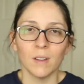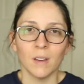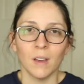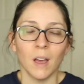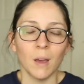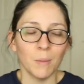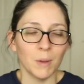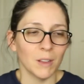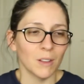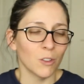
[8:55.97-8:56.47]

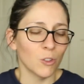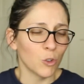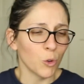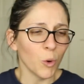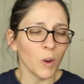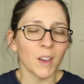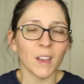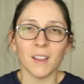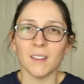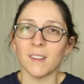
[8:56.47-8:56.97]
I mean, the
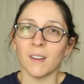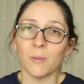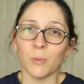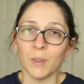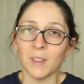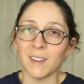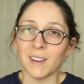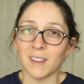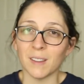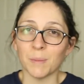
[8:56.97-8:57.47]
story guides have
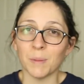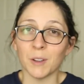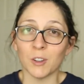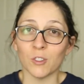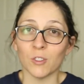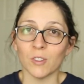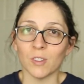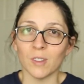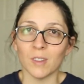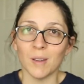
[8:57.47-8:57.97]
really nice
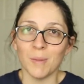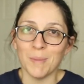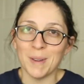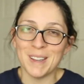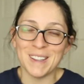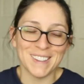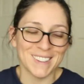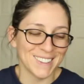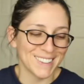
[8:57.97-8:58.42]
pictures in them,